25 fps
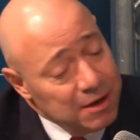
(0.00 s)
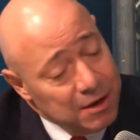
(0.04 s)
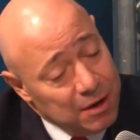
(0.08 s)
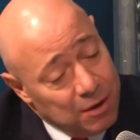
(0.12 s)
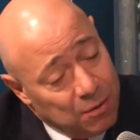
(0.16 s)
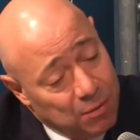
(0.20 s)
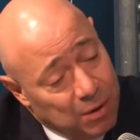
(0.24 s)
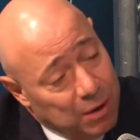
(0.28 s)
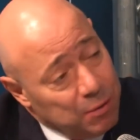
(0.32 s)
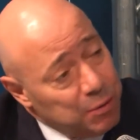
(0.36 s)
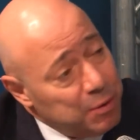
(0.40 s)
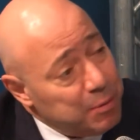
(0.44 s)

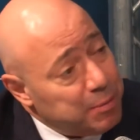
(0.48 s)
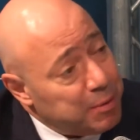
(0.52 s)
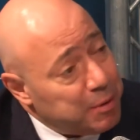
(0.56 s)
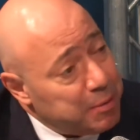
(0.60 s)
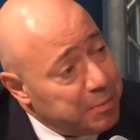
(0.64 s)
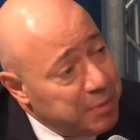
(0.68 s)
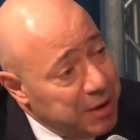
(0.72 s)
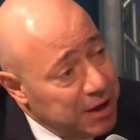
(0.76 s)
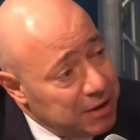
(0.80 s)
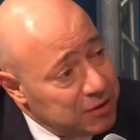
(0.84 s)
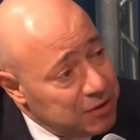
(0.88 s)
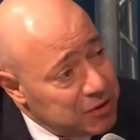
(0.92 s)
Well, we
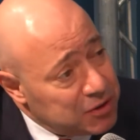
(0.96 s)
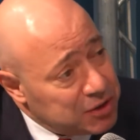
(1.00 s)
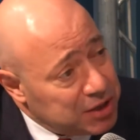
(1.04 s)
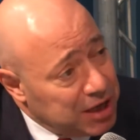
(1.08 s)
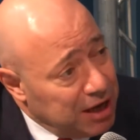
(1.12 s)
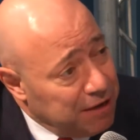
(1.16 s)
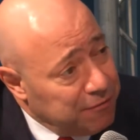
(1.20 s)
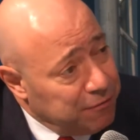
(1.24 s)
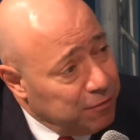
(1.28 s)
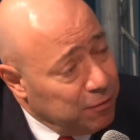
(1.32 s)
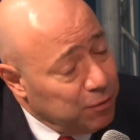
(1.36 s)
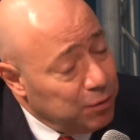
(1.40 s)
prepare the
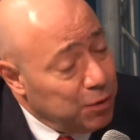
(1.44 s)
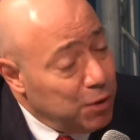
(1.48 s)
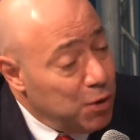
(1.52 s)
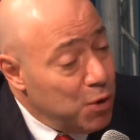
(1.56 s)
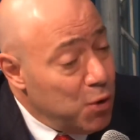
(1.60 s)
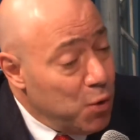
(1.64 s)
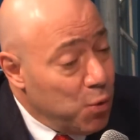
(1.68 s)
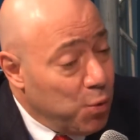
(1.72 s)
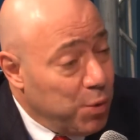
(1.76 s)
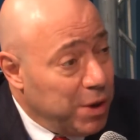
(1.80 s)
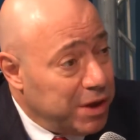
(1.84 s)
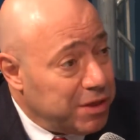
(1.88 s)
scaffold,
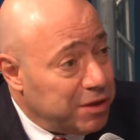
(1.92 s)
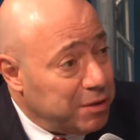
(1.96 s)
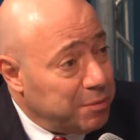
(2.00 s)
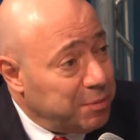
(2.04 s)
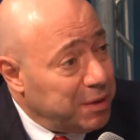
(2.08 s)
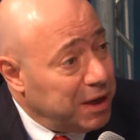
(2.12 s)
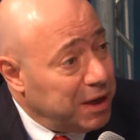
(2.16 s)
whether by